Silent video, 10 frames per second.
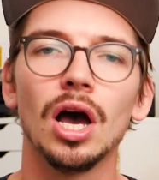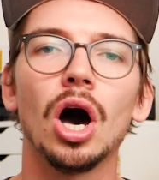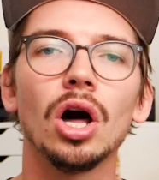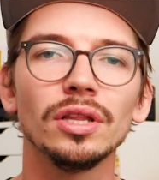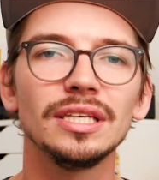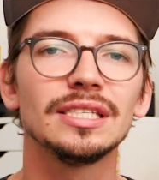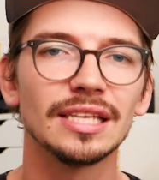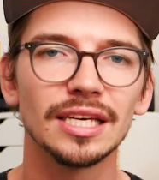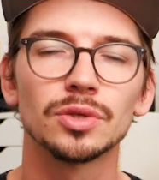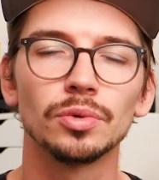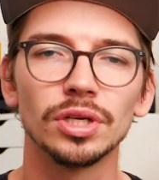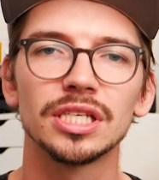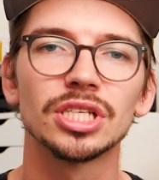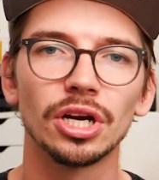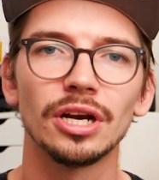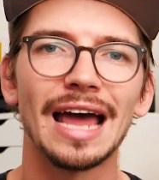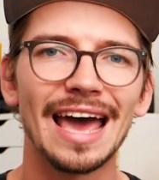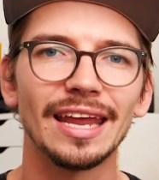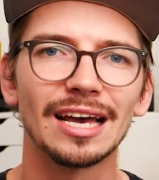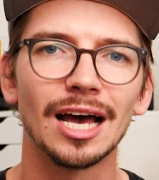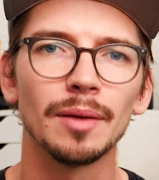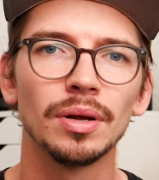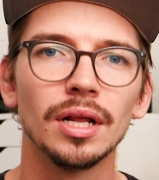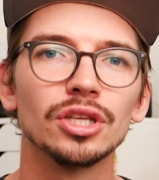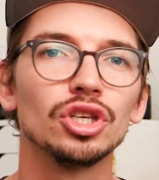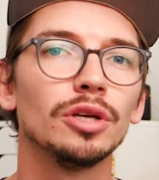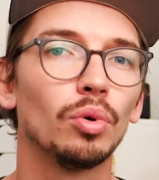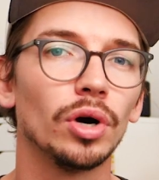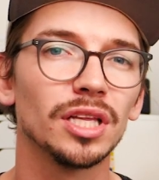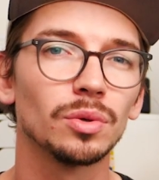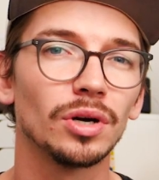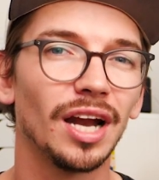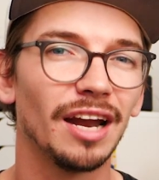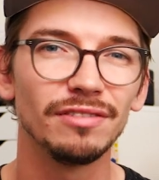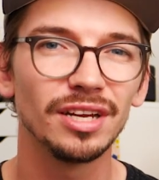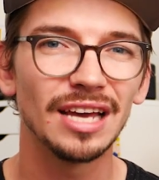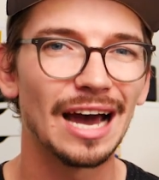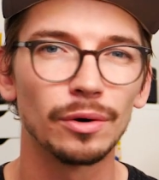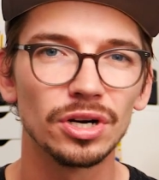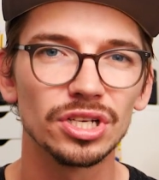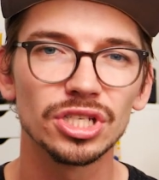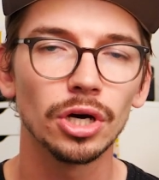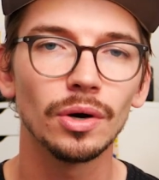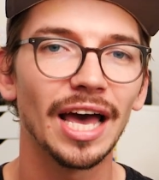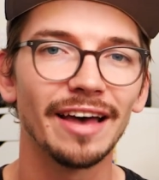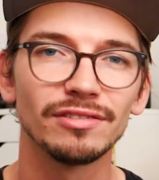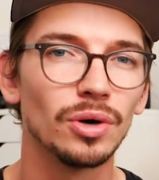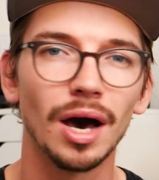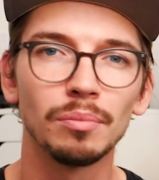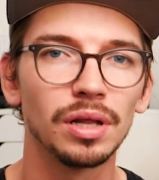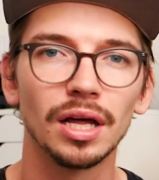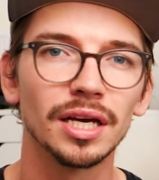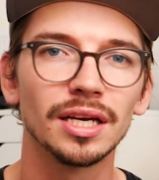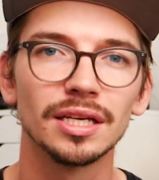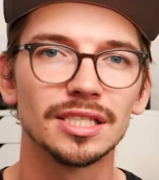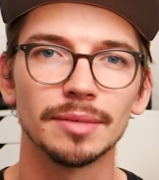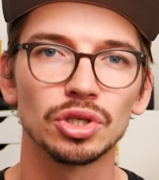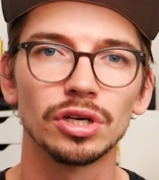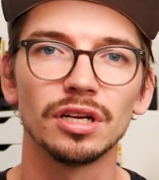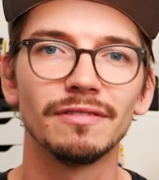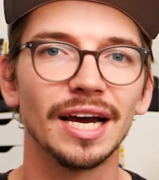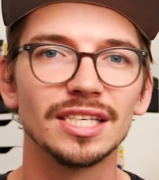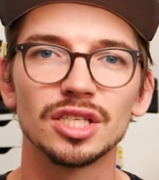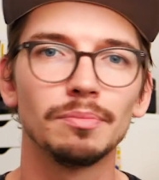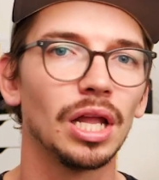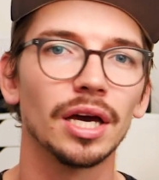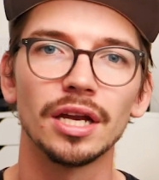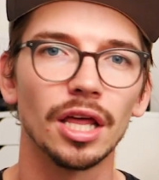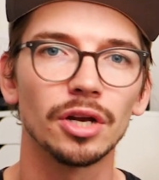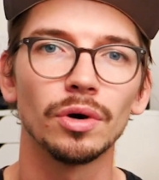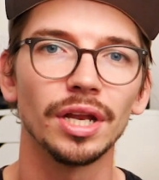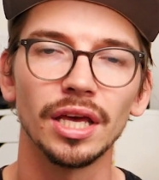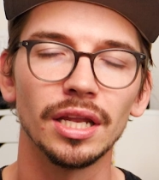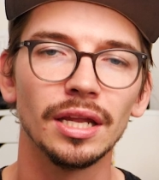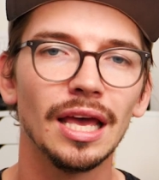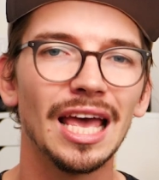All these things really started adding up to the point where every hour or so I have to unplug some sort of device to plug another one in,